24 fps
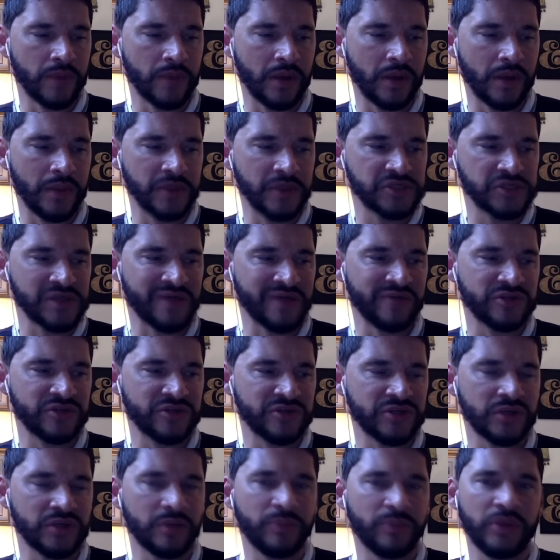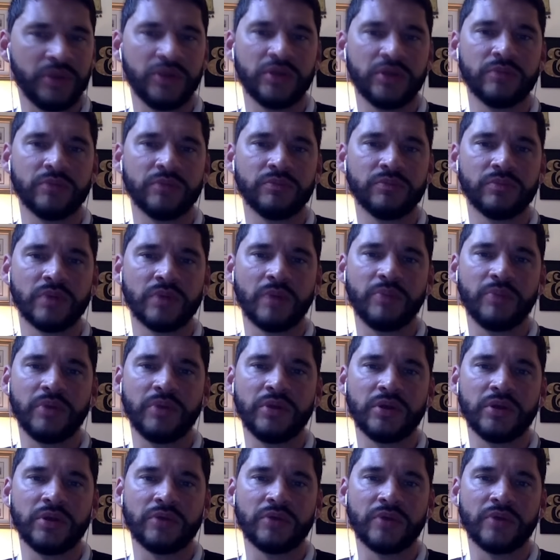and this is obviously an opinion,
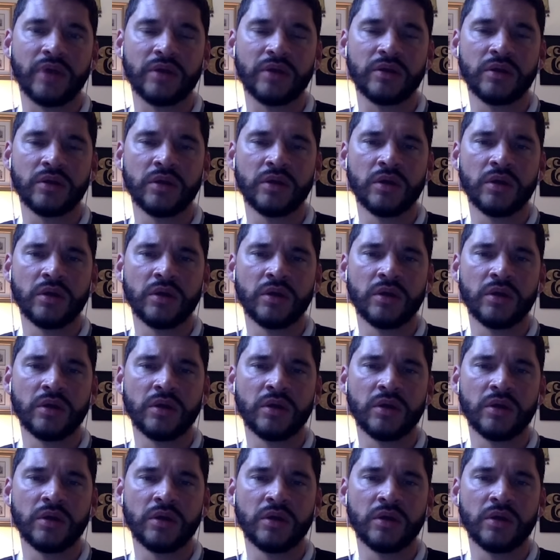right?